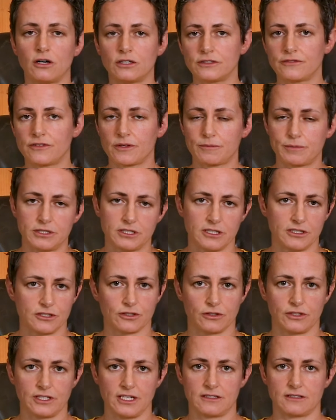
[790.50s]
all of the
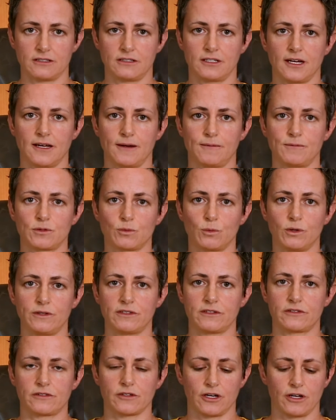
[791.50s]
potential dates and times
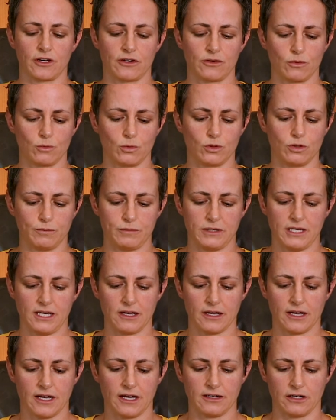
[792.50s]
when the sun will
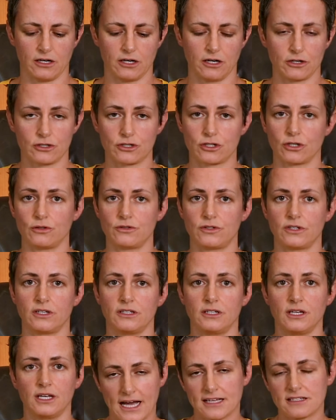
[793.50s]
be at our
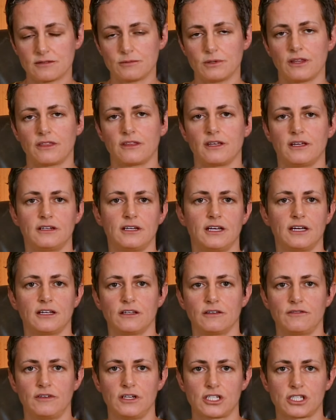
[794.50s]
chosen azimuth and
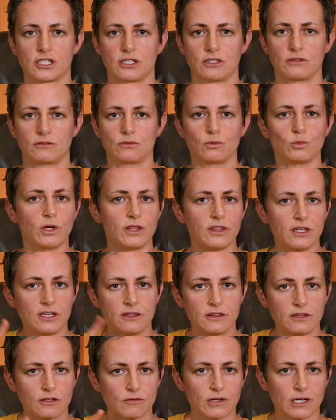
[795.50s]
elevation
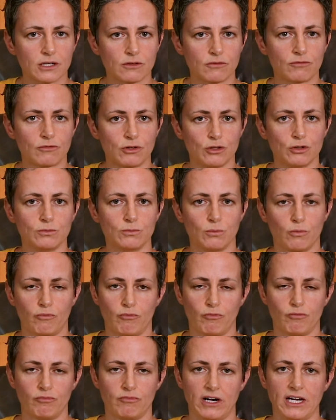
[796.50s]
within the wiggle
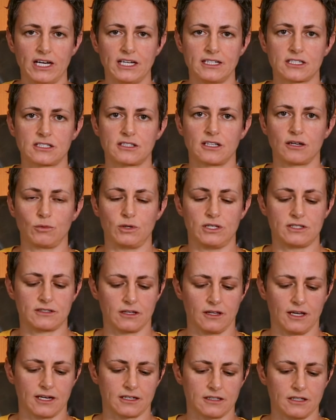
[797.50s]
room range that we
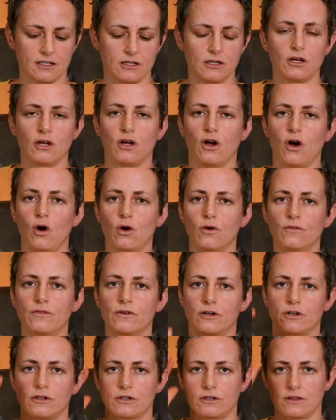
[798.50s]
selected
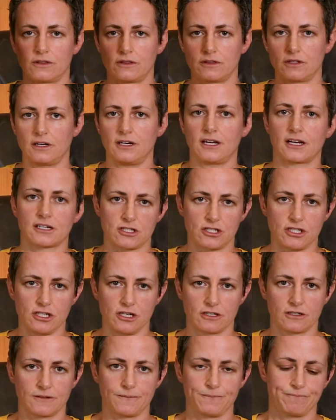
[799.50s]
over the next
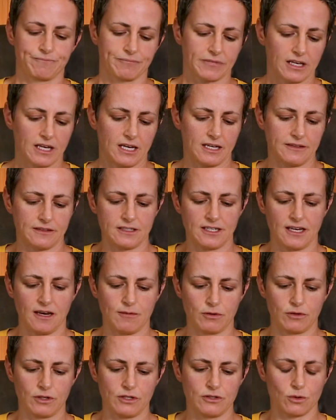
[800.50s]
year. And the
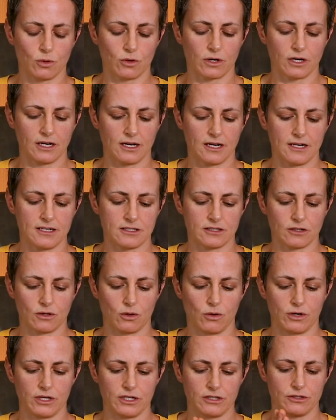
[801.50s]
table is organized
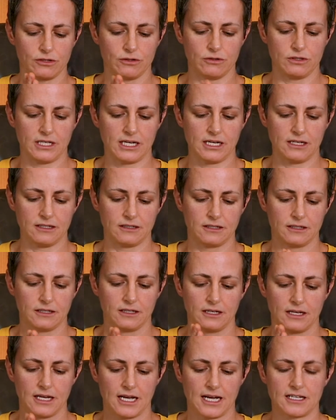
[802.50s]
according to date,
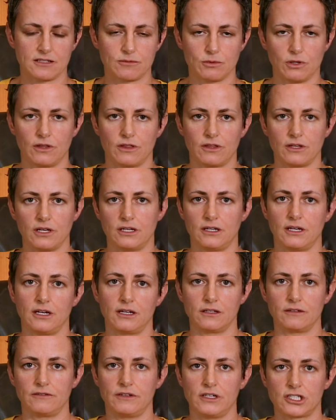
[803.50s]
azimuth, and
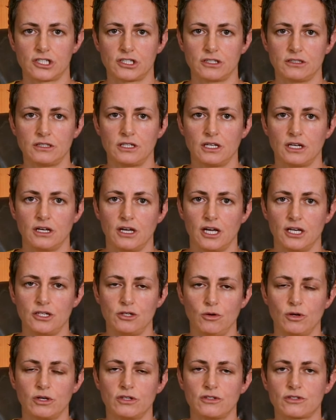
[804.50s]
elevation, and
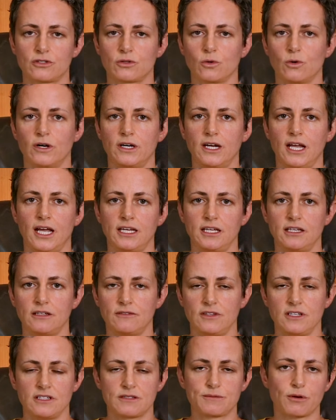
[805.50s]
you can sort any
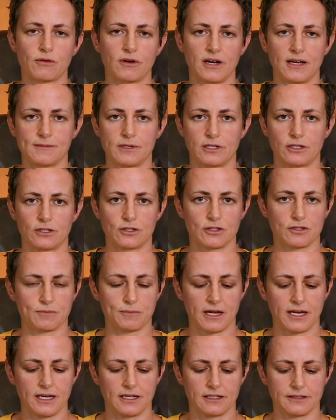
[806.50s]
of these parameters
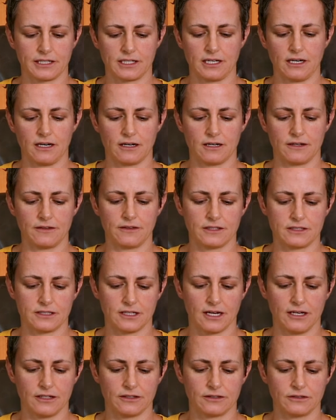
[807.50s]
by clicking on the
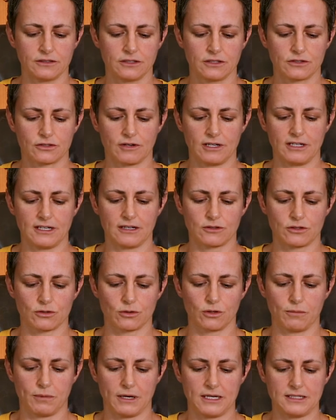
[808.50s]
title. So right now it's
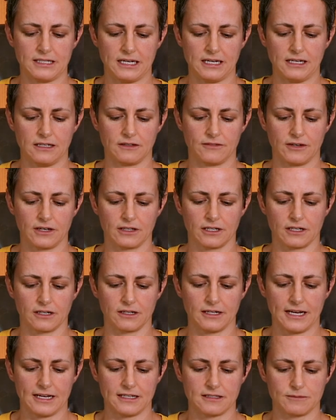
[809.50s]
sorted by date. If I click
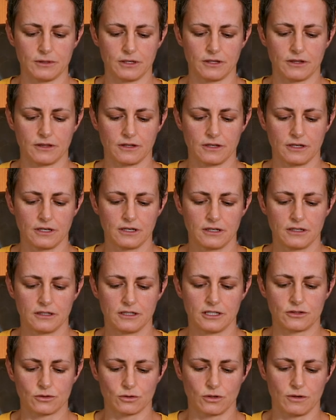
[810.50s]
on azimuth,
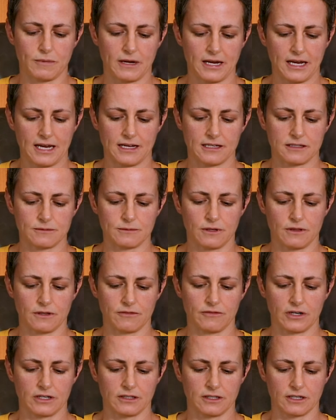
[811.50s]
it's sorted by azimuth.
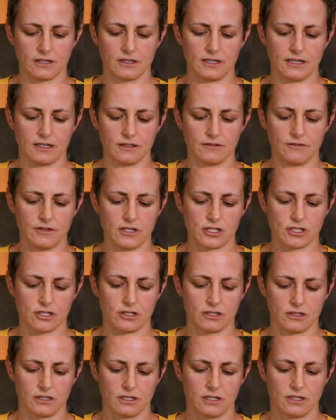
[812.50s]
If I click on
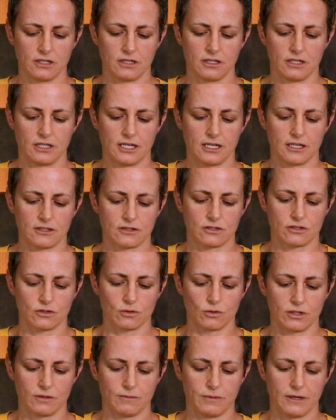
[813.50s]
elevation, it gets
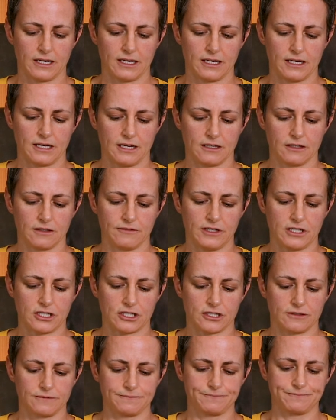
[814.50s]
sorted by
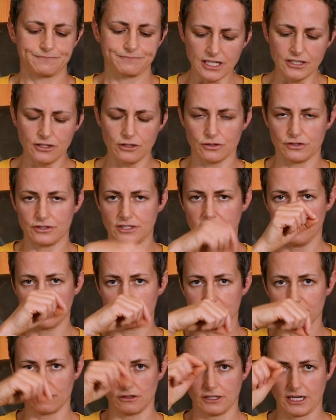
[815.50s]
elevation, and you'll see
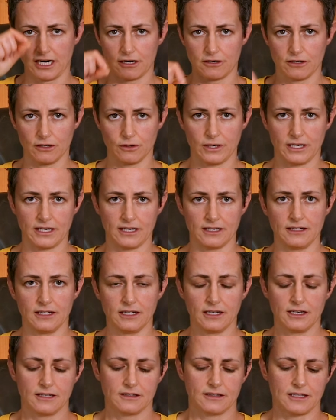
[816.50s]
this little arrowhead
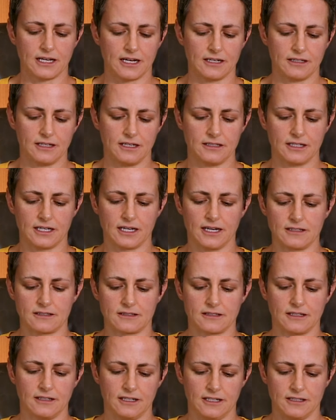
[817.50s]
that
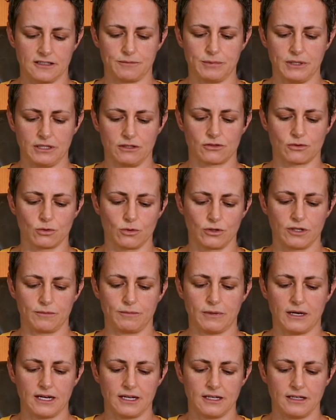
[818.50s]
indicates that it's being
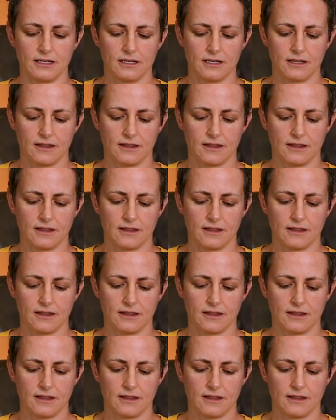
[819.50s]
sorted by